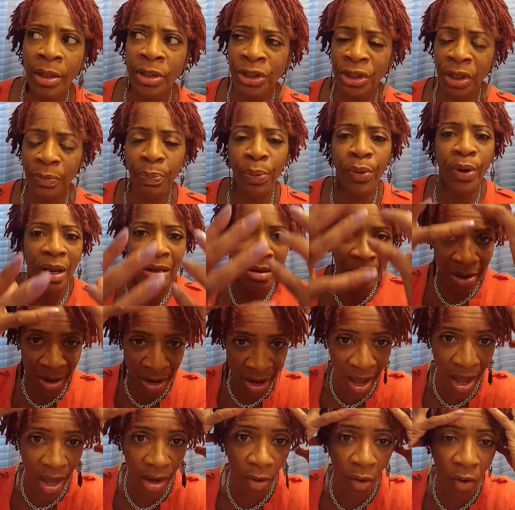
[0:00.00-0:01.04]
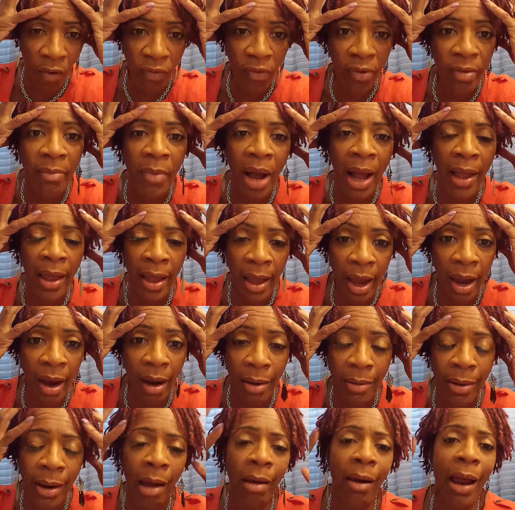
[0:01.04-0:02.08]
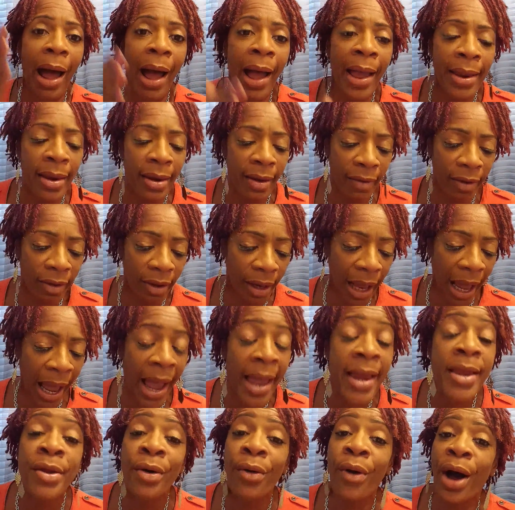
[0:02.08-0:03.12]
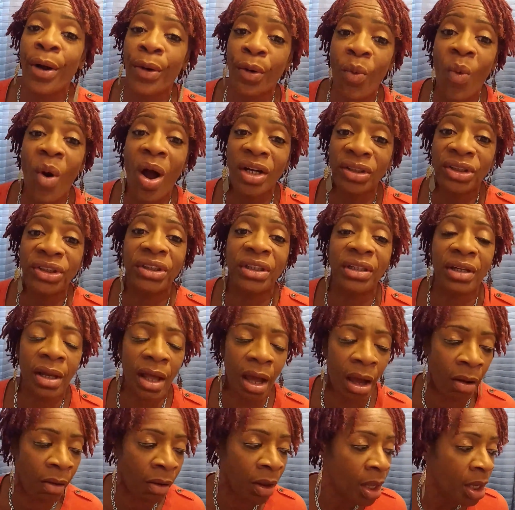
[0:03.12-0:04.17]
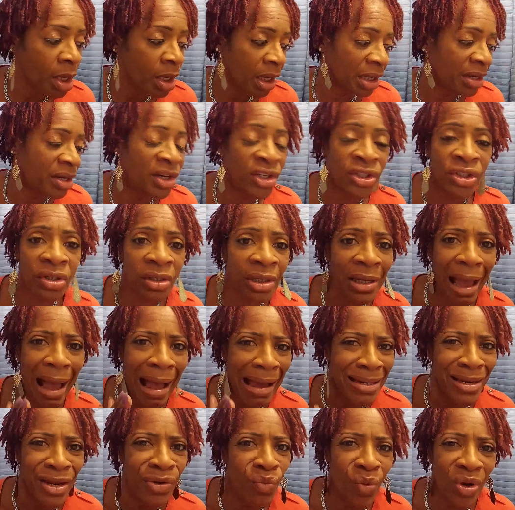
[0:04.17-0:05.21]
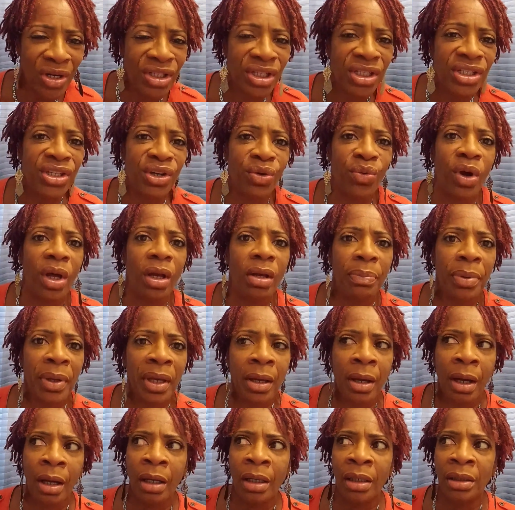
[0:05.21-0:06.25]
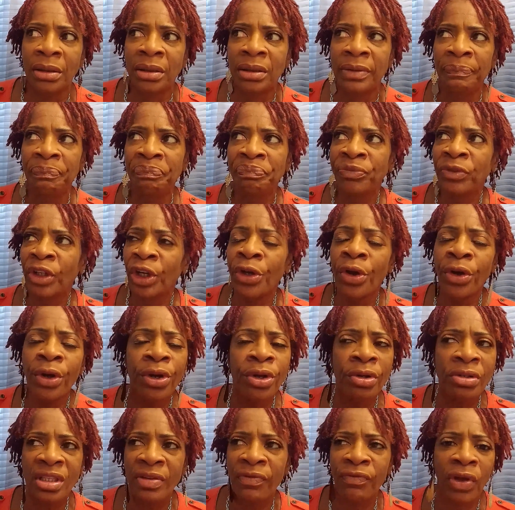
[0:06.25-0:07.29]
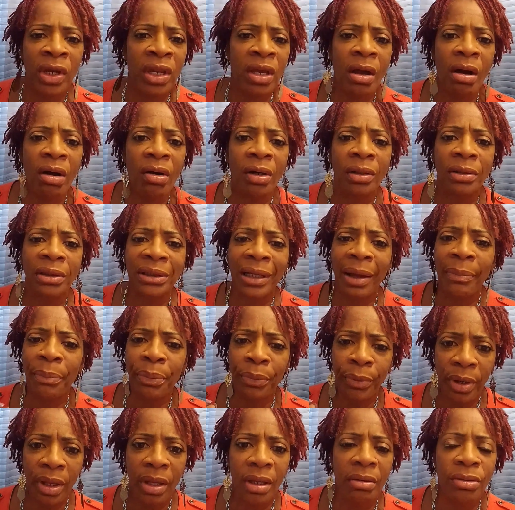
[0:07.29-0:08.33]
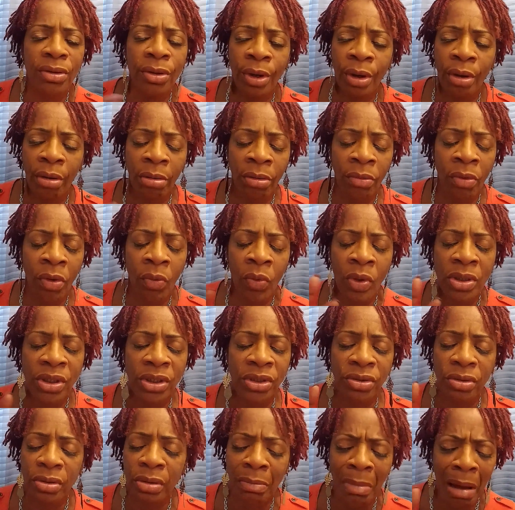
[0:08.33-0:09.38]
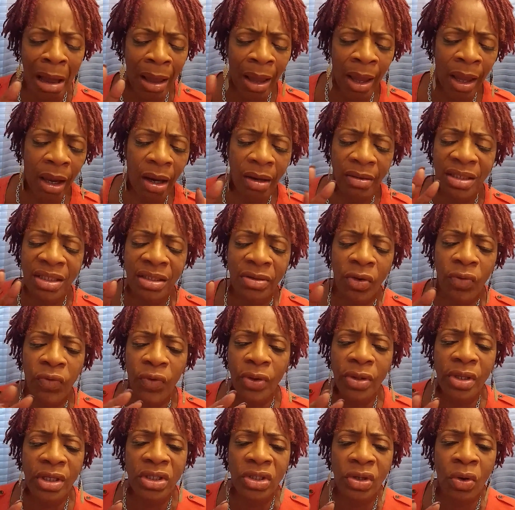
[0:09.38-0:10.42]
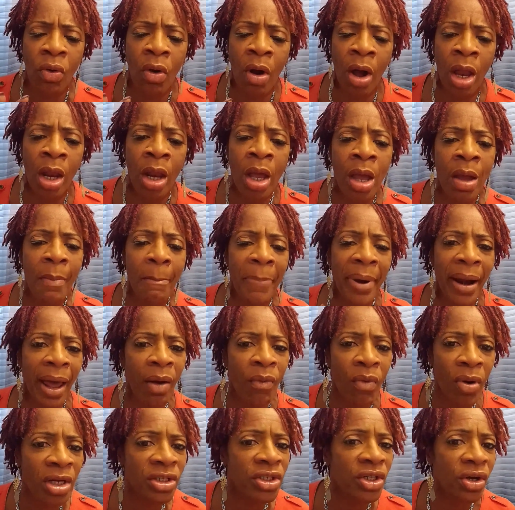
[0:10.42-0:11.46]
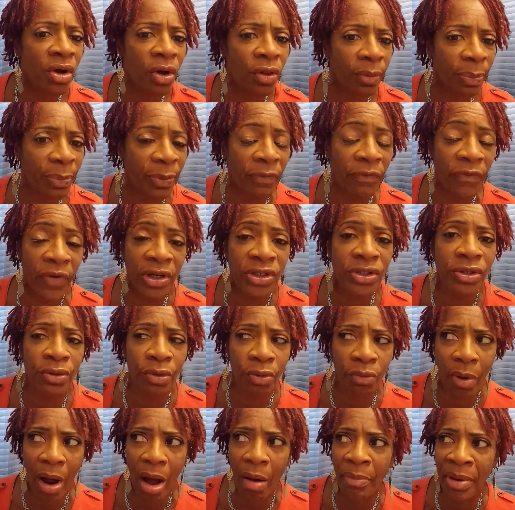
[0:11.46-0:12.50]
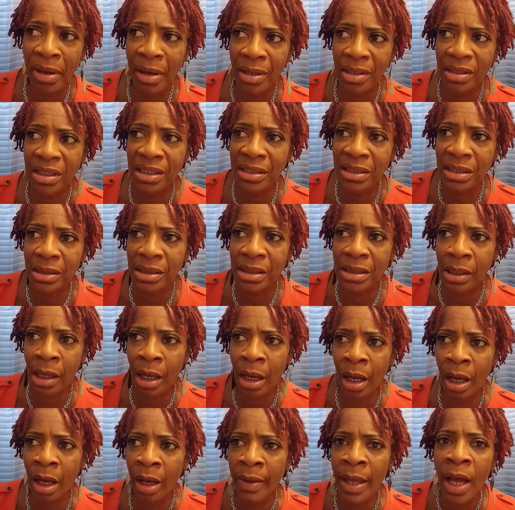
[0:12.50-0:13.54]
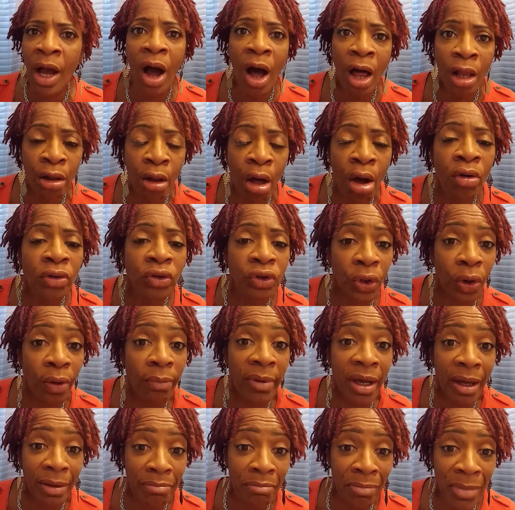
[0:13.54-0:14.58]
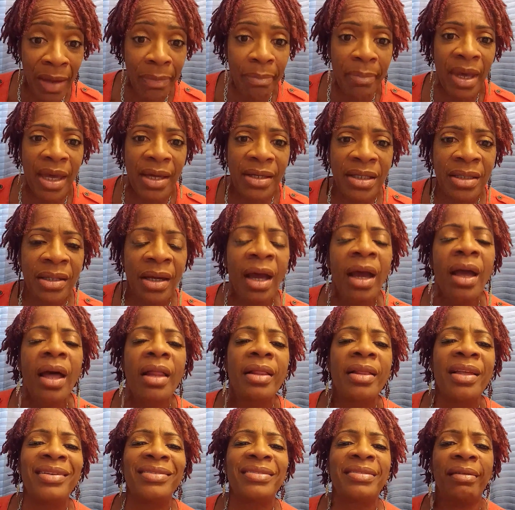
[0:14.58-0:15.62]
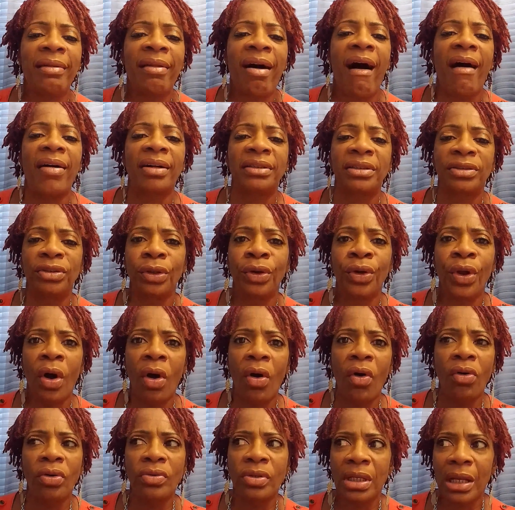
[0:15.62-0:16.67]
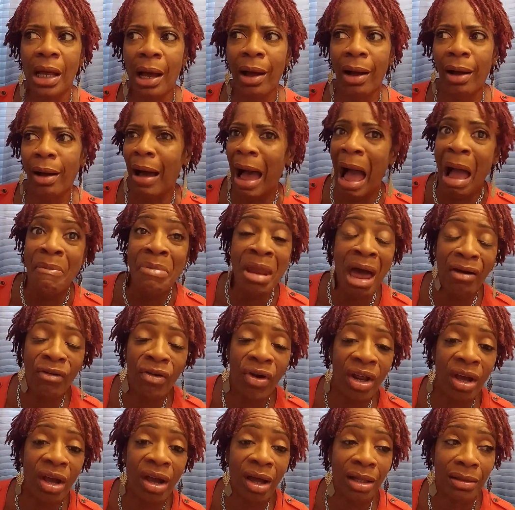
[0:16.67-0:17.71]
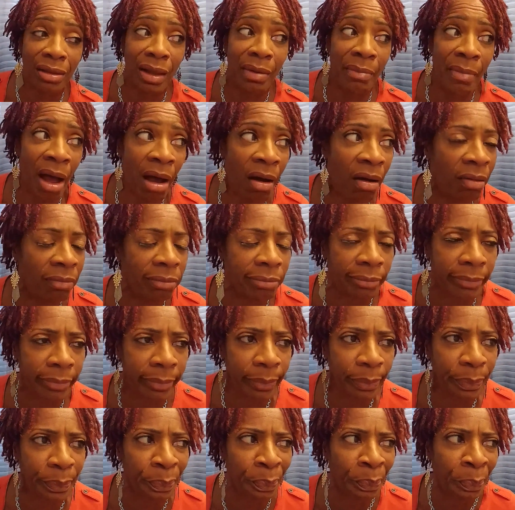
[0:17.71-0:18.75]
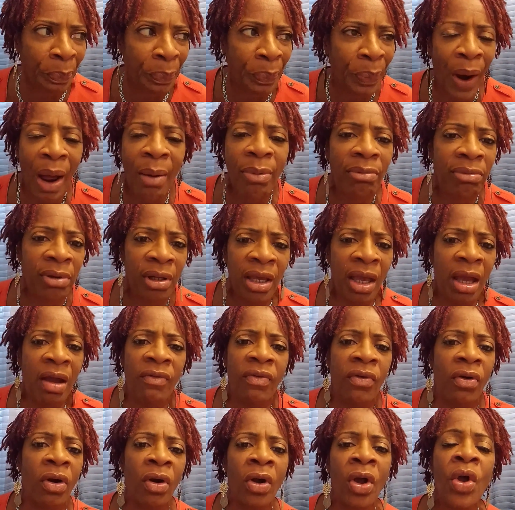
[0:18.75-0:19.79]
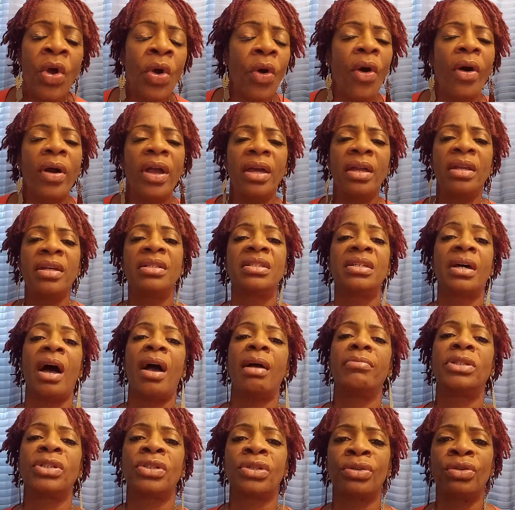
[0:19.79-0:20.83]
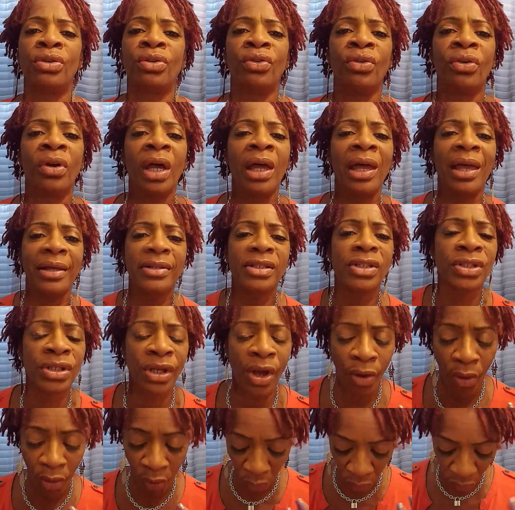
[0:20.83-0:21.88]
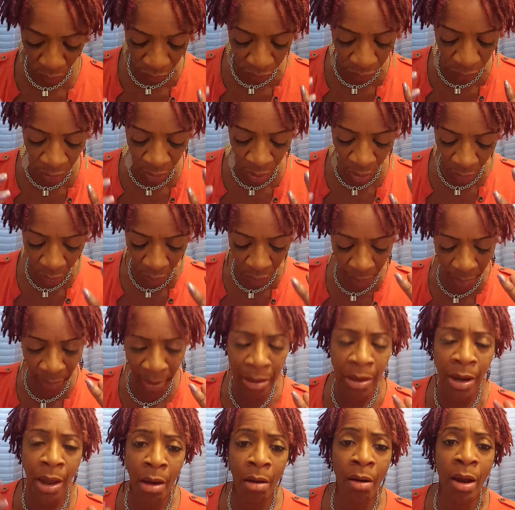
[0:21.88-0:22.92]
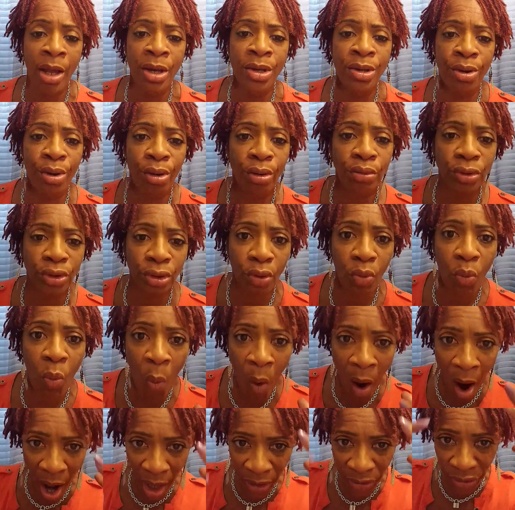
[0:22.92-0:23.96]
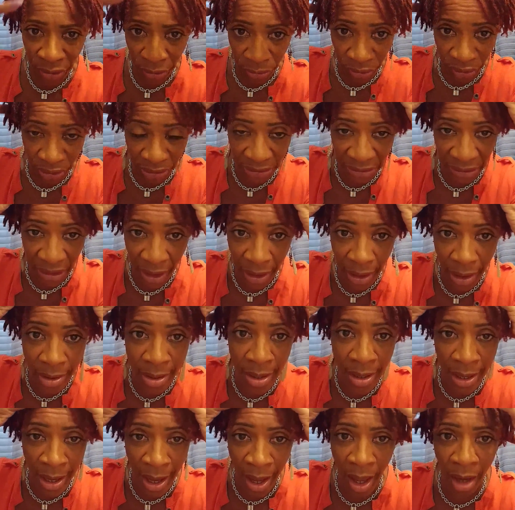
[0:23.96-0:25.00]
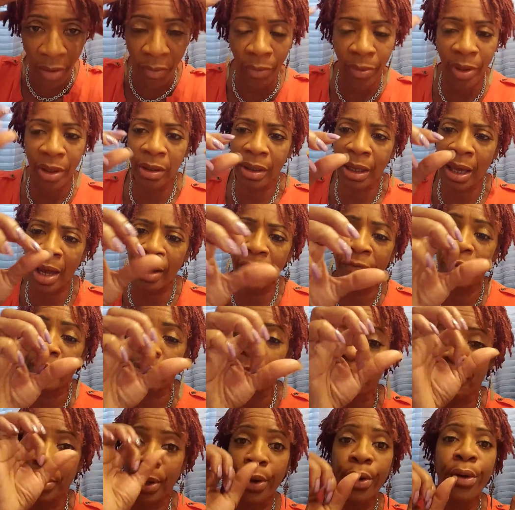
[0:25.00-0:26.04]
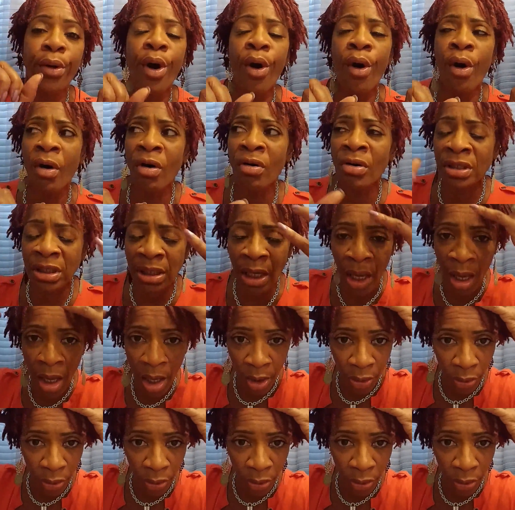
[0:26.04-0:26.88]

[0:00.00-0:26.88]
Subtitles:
she put a net over my hair. Now, I know how to wash it now. Initially, I didn't want to do it because you could use the videos. I'm pretty, you know what to do to my hair, so forth and so on. But I wanted to go the professional route because this is a long-term commitment, these locks. You know, I'm not going to cut them out probably ever or anytime soon. So, you know, but now I know to wash, you just get a net with kind of the bigger holes.